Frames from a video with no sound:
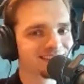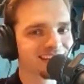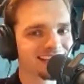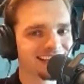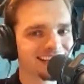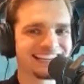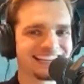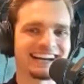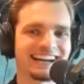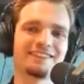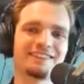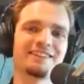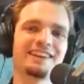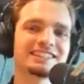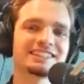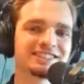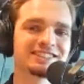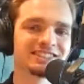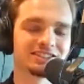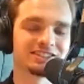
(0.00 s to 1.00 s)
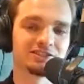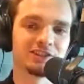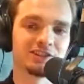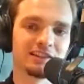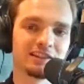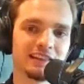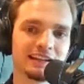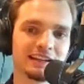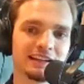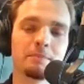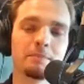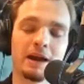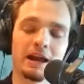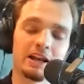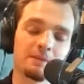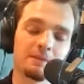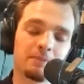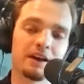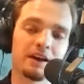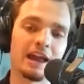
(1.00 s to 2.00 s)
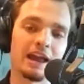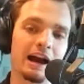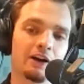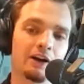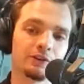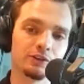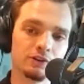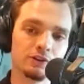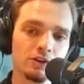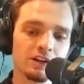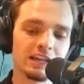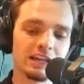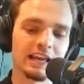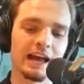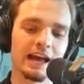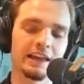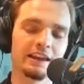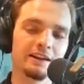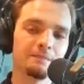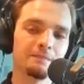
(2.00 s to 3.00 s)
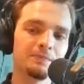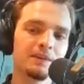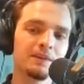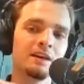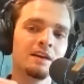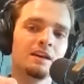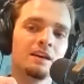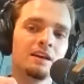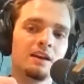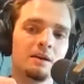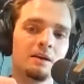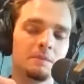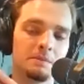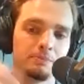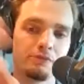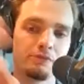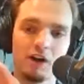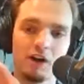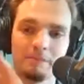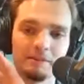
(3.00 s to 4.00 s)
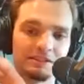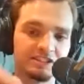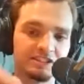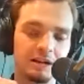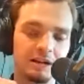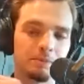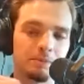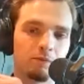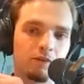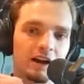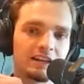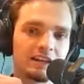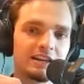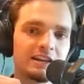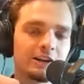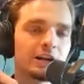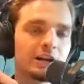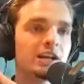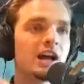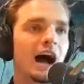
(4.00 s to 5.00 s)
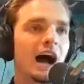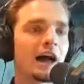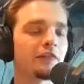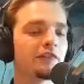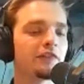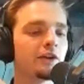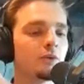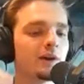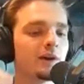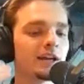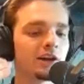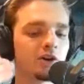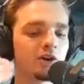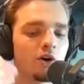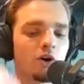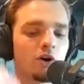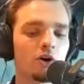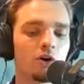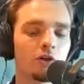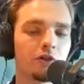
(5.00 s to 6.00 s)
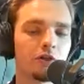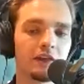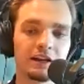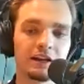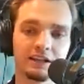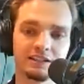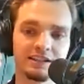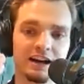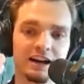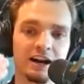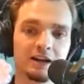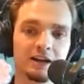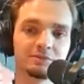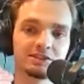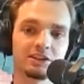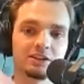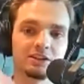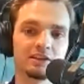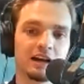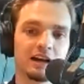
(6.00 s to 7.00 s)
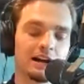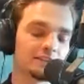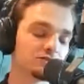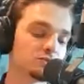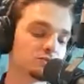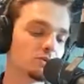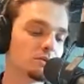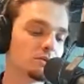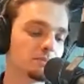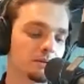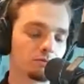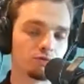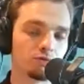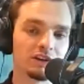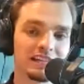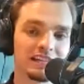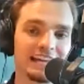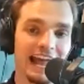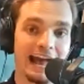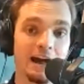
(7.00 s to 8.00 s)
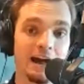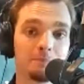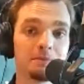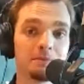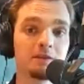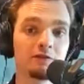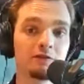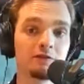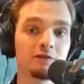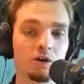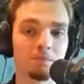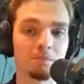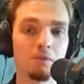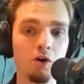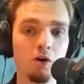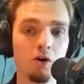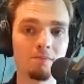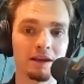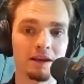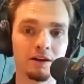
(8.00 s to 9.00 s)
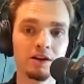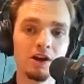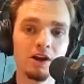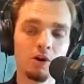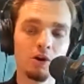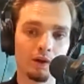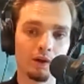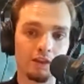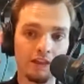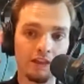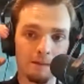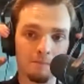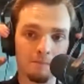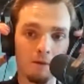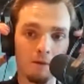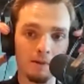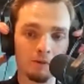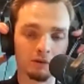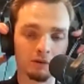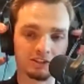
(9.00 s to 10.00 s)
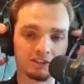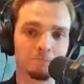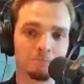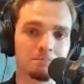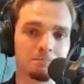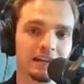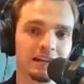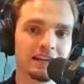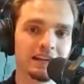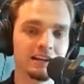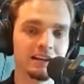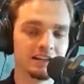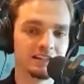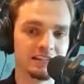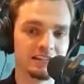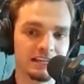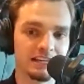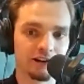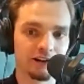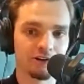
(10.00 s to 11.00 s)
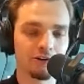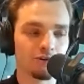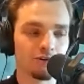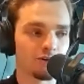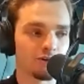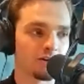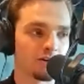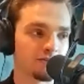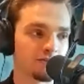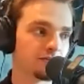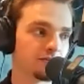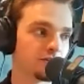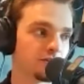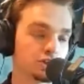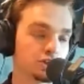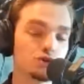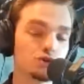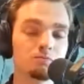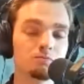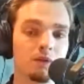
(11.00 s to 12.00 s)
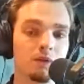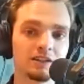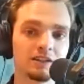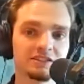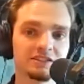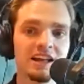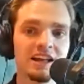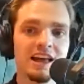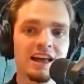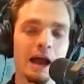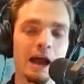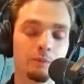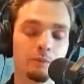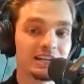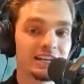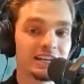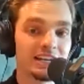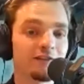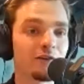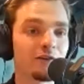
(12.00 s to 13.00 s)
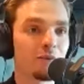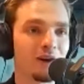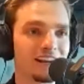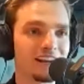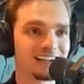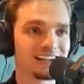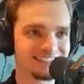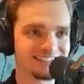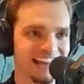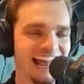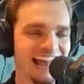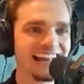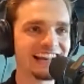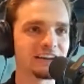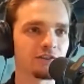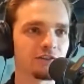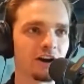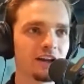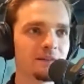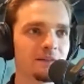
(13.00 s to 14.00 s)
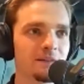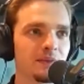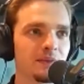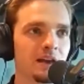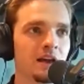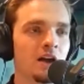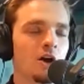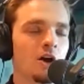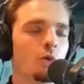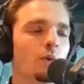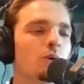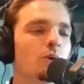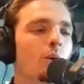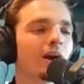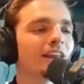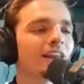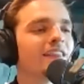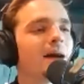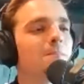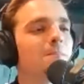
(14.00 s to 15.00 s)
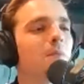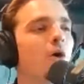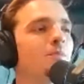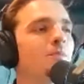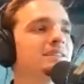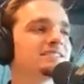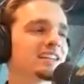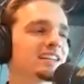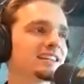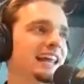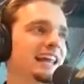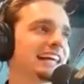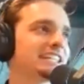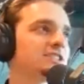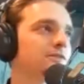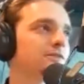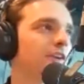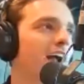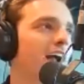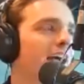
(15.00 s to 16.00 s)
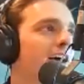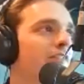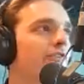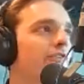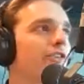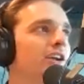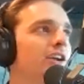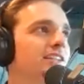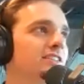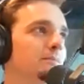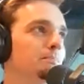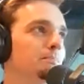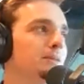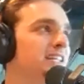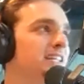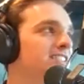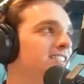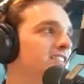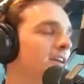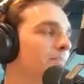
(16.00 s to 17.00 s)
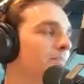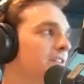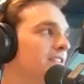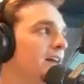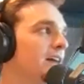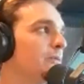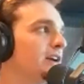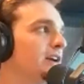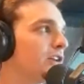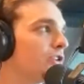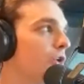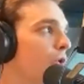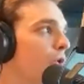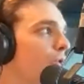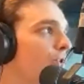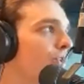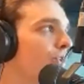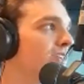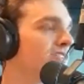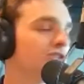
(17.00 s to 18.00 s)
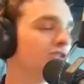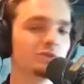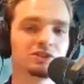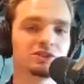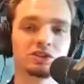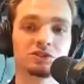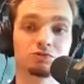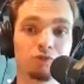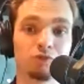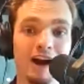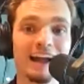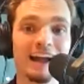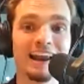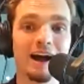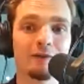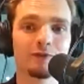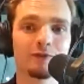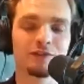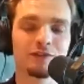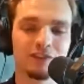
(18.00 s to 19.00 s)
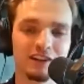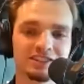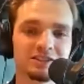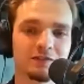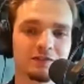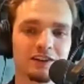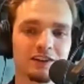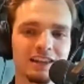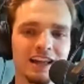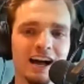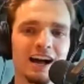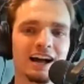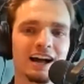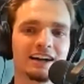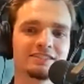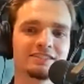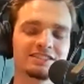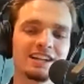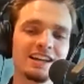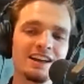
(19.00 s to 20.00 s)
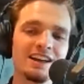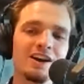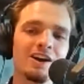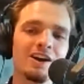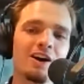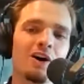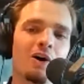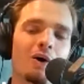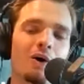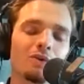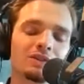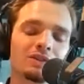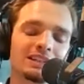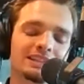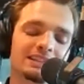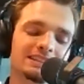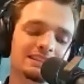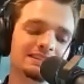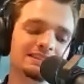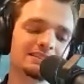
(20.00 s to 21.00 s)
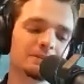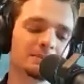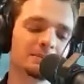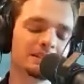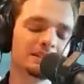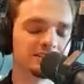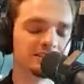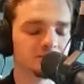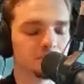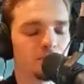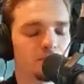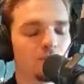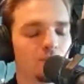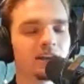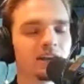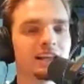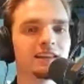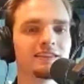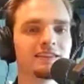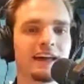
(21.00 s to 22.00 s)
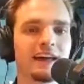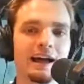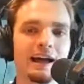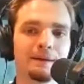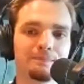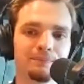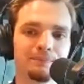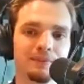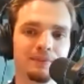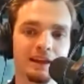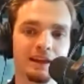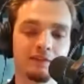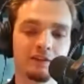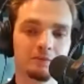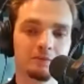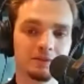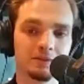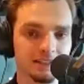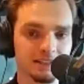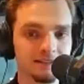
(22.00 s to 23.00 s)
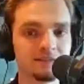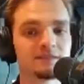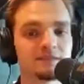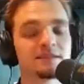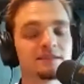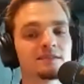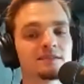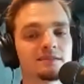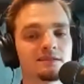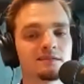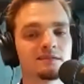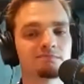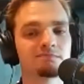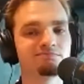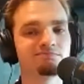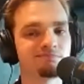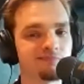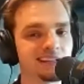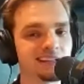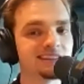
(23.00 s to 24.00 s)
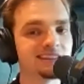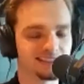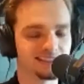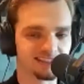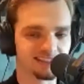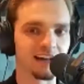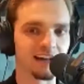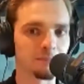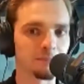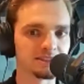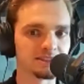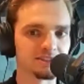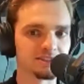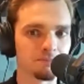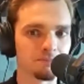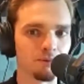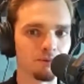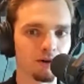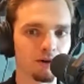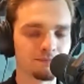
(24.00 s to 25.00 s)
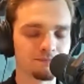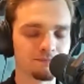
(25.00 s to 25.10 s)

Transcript: kind of not such a great thing depending upon how you're looking at it. I mean, prime example right here. I think we can all think of times in our lives when we've been really happy for a moment, whether that moment was a minute, a year, or 2 months, and we never wanted it to end, right? We wanted that moment to last forever and to be something that we could hold on to and just ride out for the rest of our lives, only to be disappointed that, inevitably, it did stop at some point.